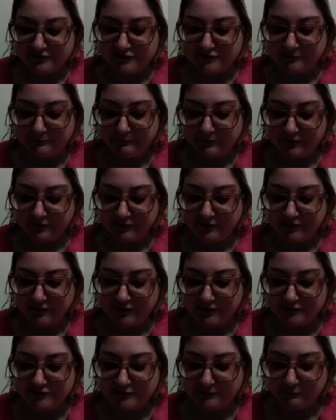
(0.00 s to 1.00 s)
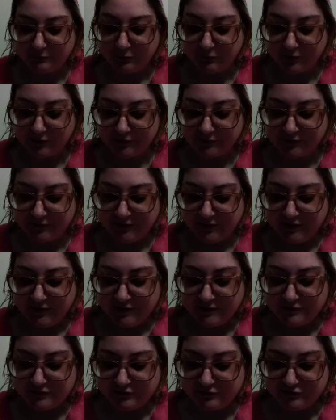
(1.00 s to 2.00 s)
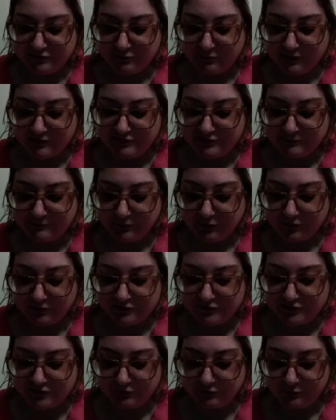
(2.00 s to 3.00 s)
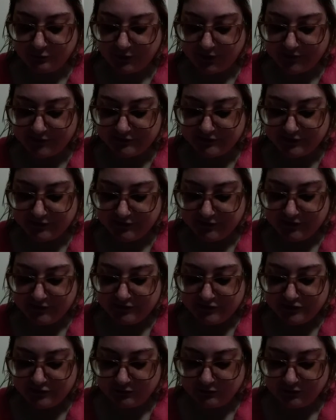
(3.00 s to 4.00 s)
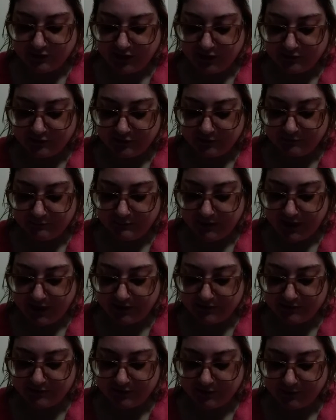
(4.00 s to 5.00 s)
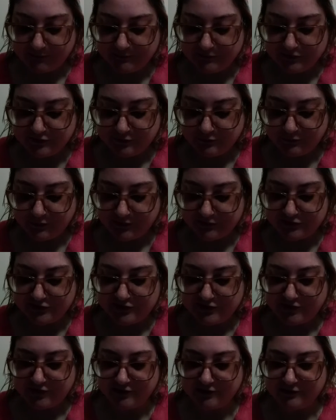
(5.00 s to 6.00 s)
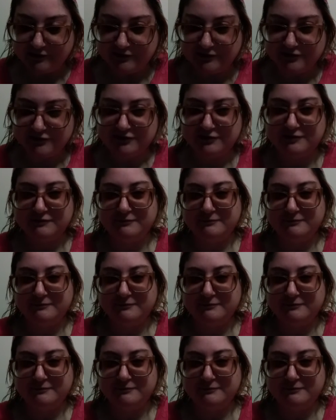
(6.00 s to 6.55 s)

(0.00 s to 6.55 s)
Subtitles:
stability and support, just once more she'll wait. She'll let her man come to where she is.